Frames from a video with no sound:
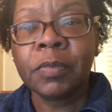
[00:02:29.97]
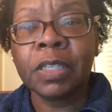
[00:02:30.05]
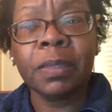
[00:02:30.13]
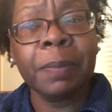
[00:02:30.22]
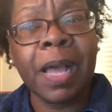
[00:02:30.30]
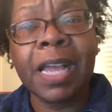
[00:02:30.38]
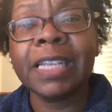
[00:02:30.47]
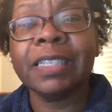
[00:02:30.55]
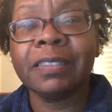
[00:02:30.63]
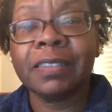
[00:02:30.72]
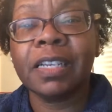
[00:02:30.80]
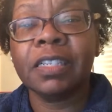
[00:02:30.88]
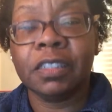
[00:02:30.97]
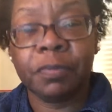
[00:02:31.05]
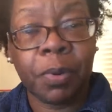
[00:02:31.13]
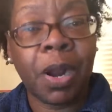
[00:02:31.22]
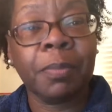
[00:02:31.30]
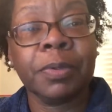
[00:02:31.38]
The buying and selling of
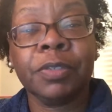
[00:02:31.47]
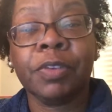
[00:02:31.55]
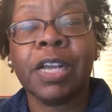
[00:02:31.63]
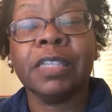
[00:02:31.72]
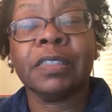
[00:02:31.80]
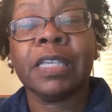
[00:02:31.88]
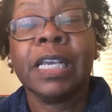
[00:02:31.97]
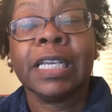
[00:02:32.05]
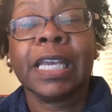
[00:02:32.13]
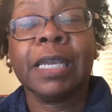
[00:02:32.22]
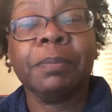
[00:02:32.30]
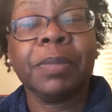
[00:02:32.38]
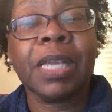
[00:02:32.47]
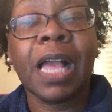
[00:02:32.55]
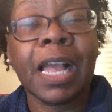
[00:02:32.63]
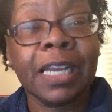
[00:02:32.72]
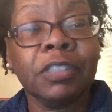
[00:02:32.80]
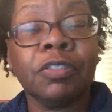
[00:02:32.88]
property rights can be
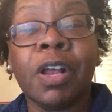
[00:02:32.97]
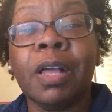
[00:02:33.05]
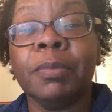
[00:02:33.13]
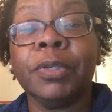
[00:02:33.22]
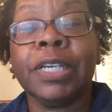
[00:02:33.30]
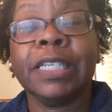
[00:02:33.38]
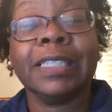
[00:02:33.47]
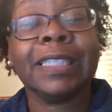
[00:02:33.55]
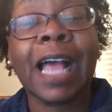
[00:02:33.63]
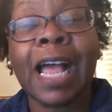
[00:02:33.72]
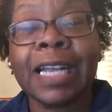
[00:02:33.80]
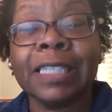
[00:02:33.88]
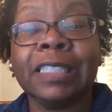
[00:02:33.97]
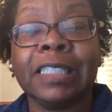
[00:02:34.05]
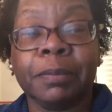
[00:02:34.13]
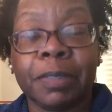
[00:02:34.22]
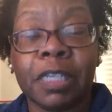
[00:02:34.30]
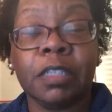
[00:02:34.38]
high drama and is highly
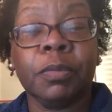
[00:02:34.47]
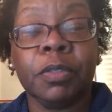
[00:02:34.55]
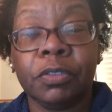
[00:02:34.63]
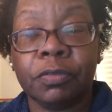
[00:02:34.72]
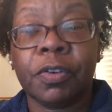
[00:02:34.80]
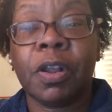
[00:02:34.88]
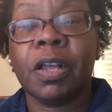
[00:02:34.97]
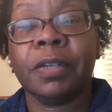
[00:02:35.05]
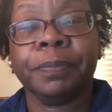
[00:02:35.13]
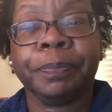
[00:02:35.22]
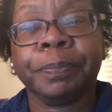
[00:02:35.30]
susceptible to fraud.